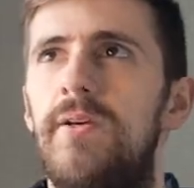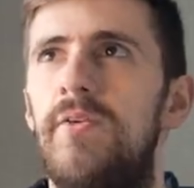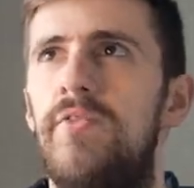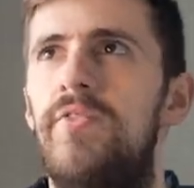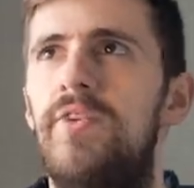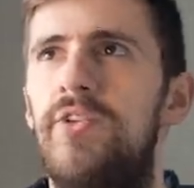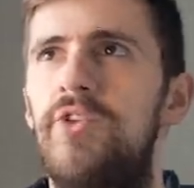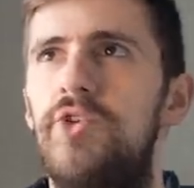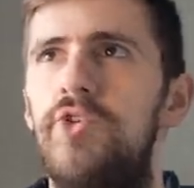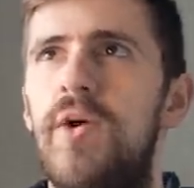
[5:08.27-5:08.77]

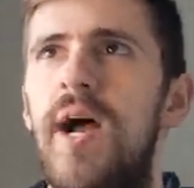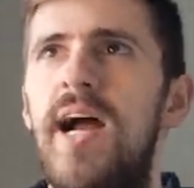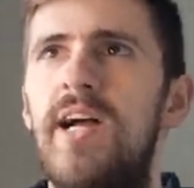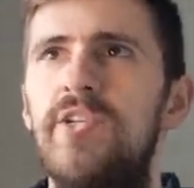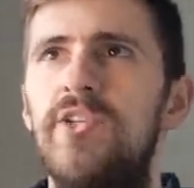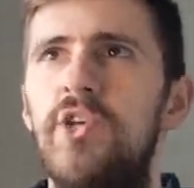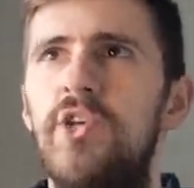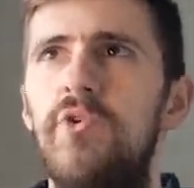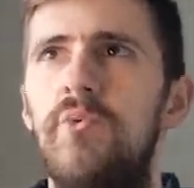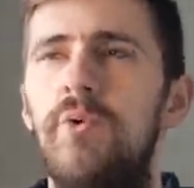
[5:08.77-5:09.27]
the
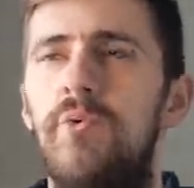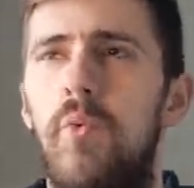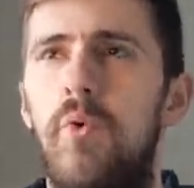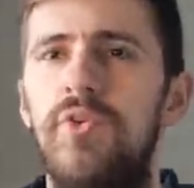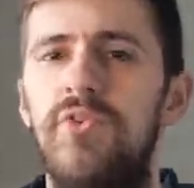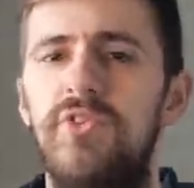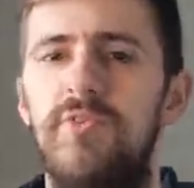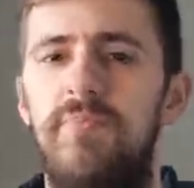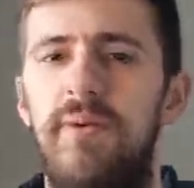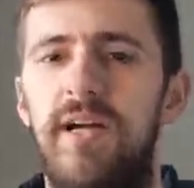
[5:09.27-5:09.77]
tracks that you would
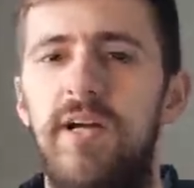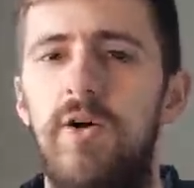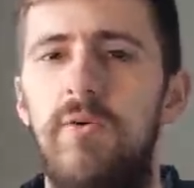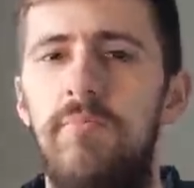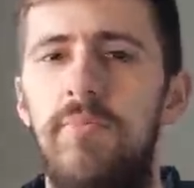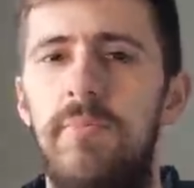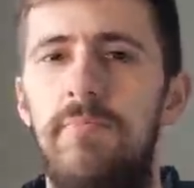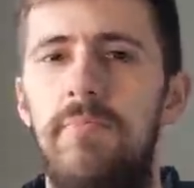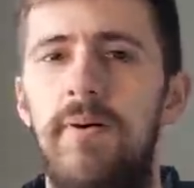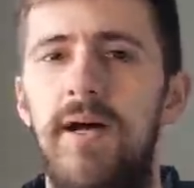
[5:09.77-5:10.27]
want to pick on
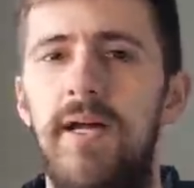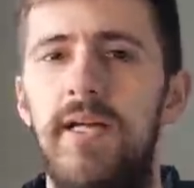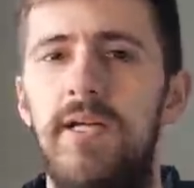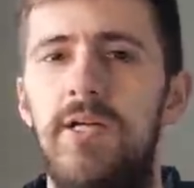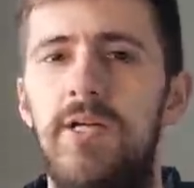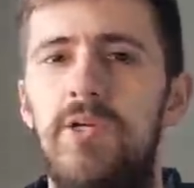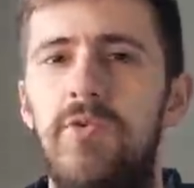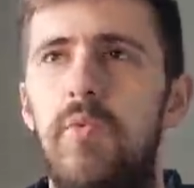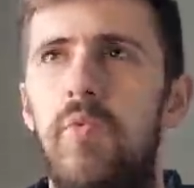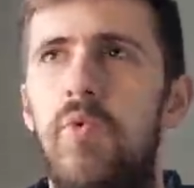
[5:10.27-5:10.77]
Bitbike
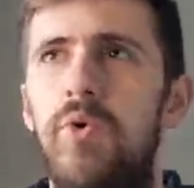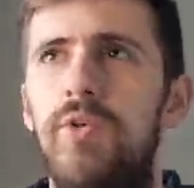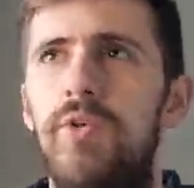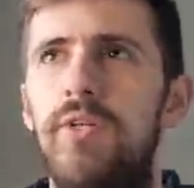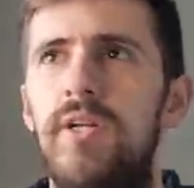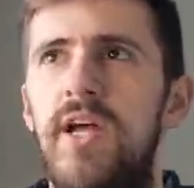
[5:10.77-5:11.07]
wouldn't